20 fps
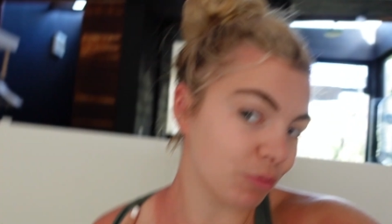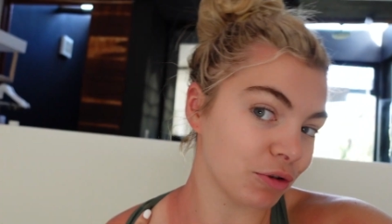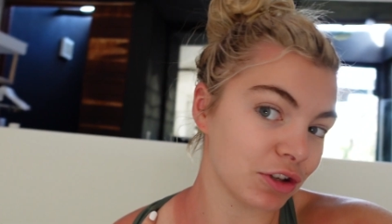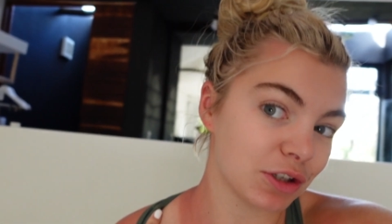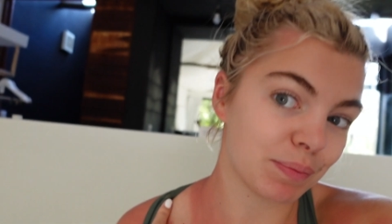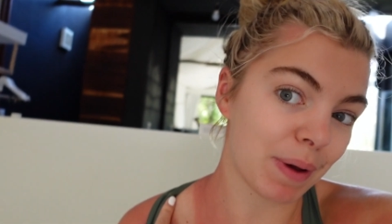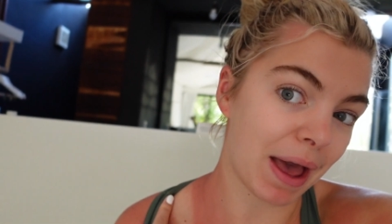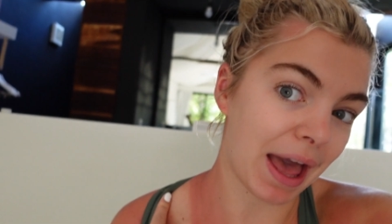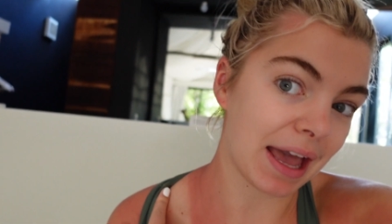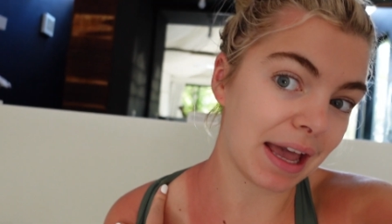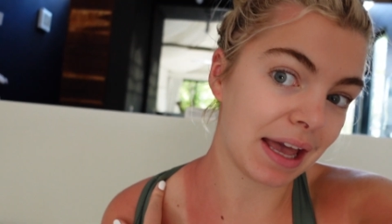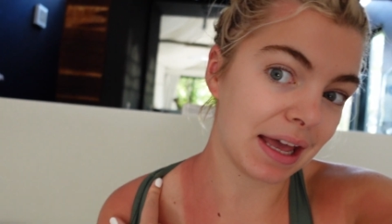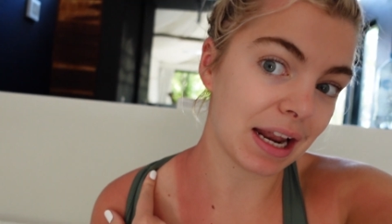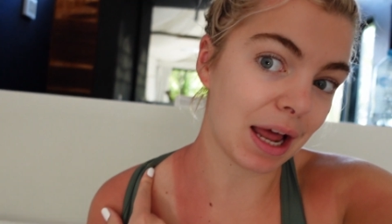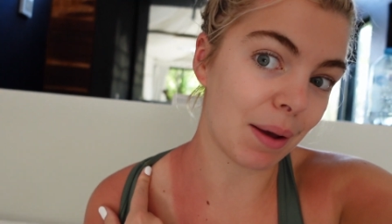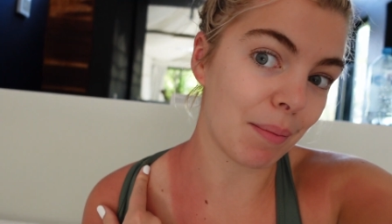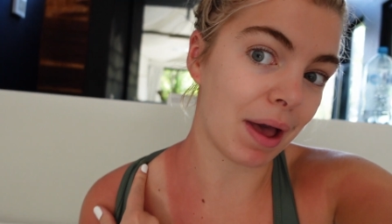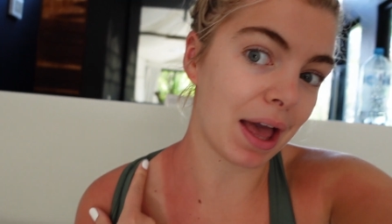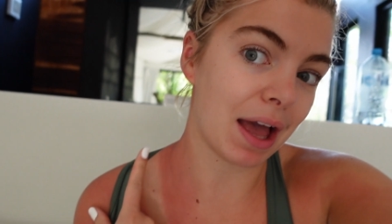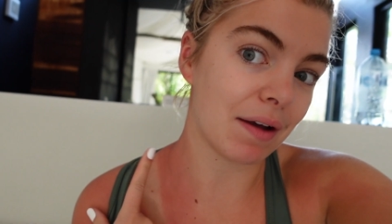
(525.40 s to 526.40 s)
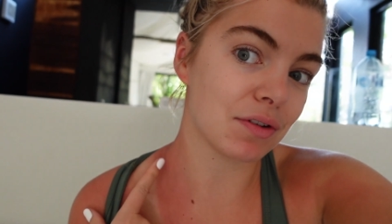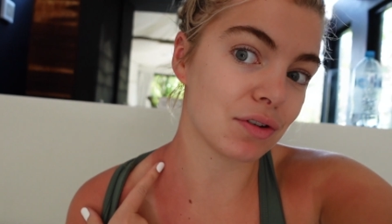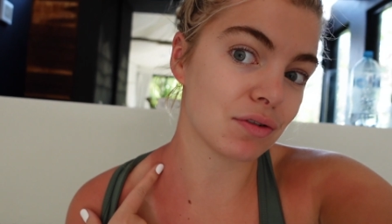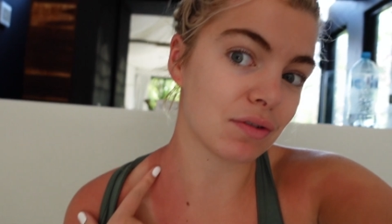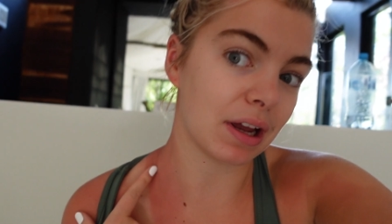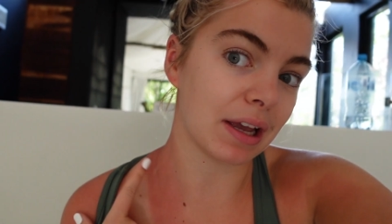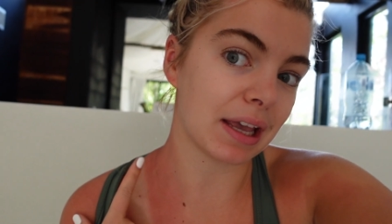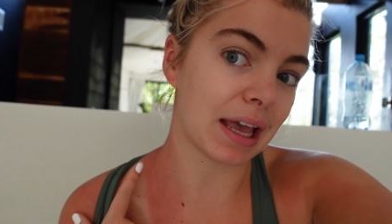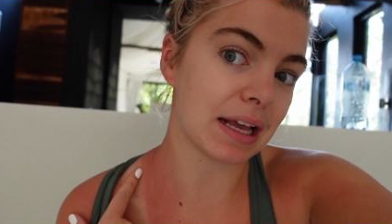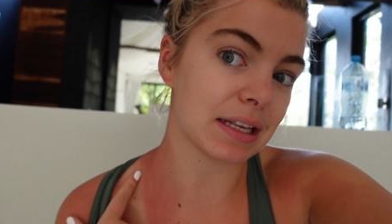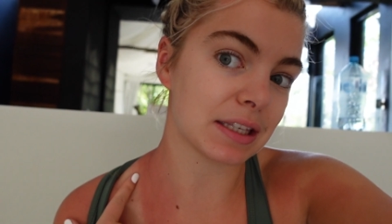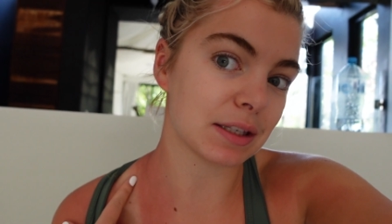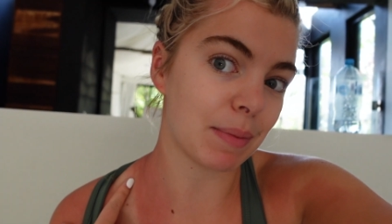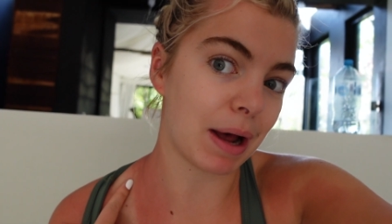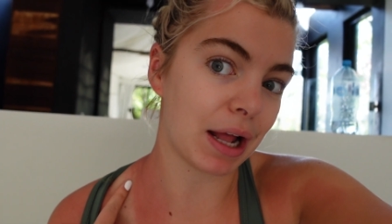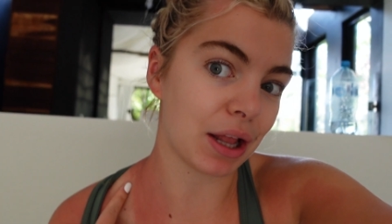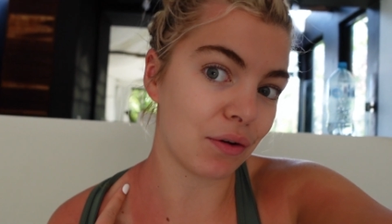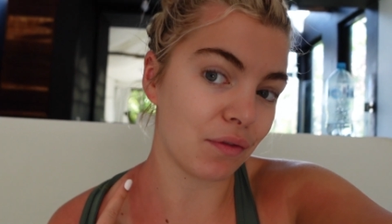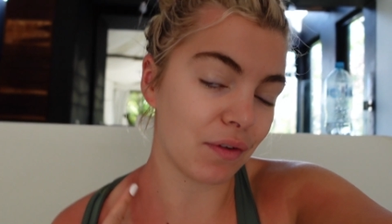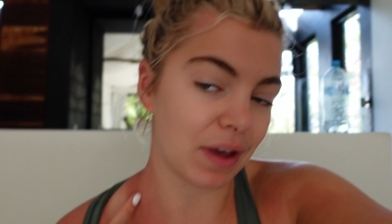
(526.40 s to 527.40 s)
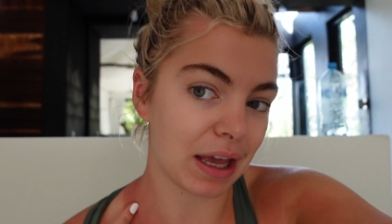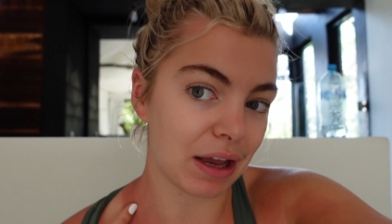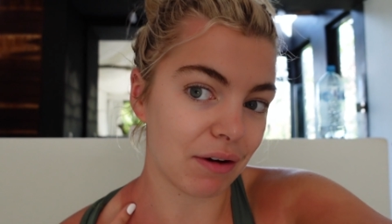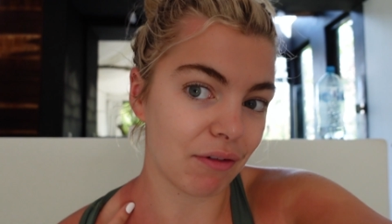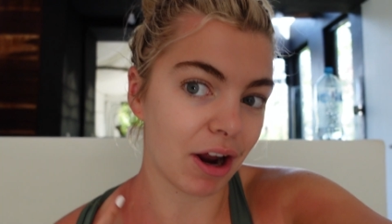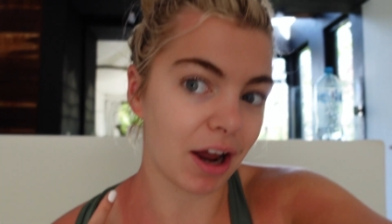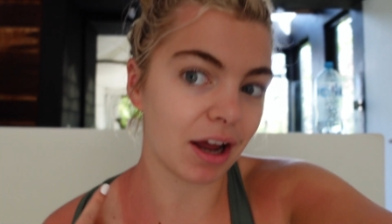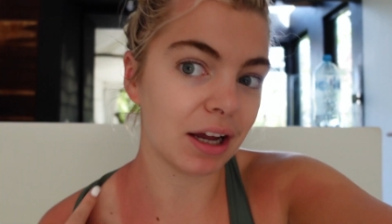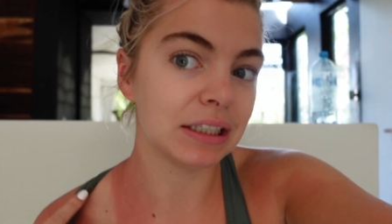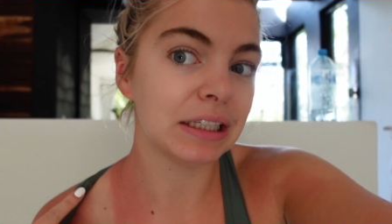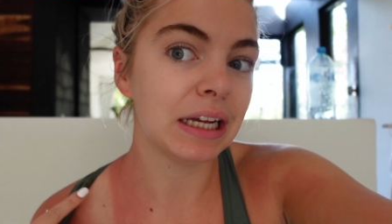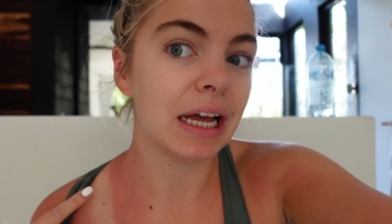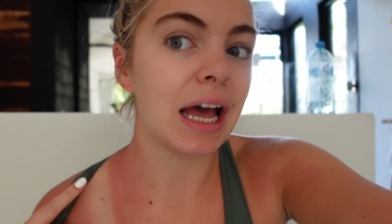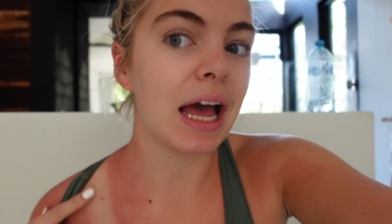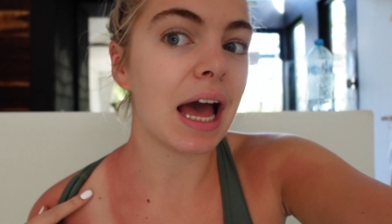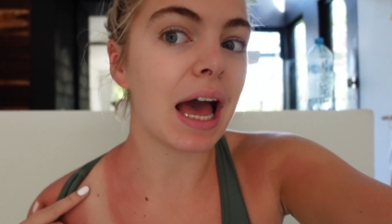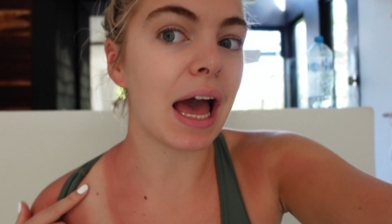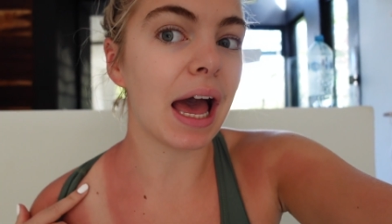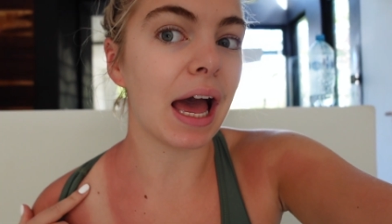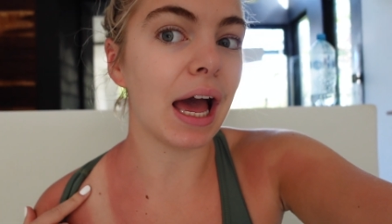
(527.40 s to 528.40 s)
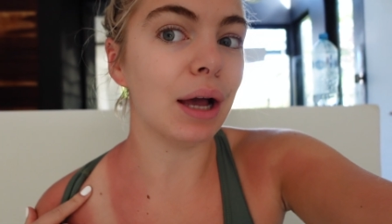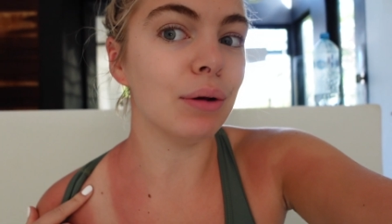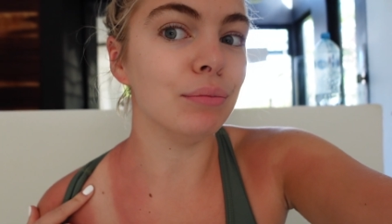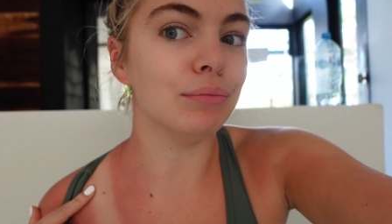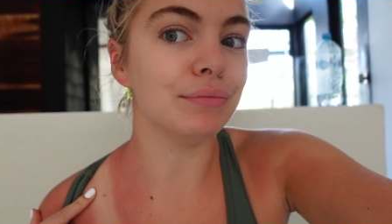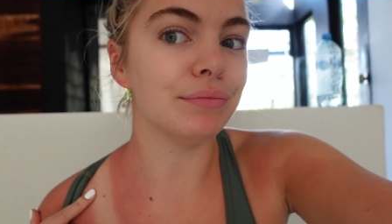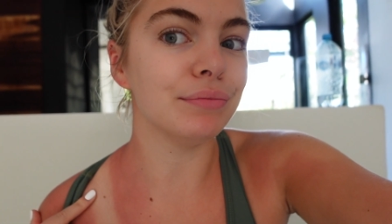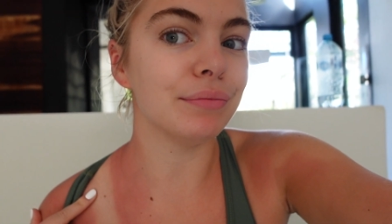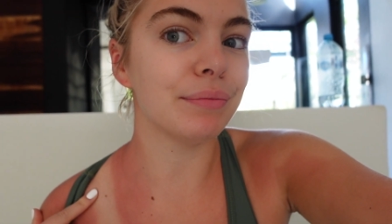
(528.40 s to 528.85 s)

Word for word: much pain, I might have to try and get some aloe vera um,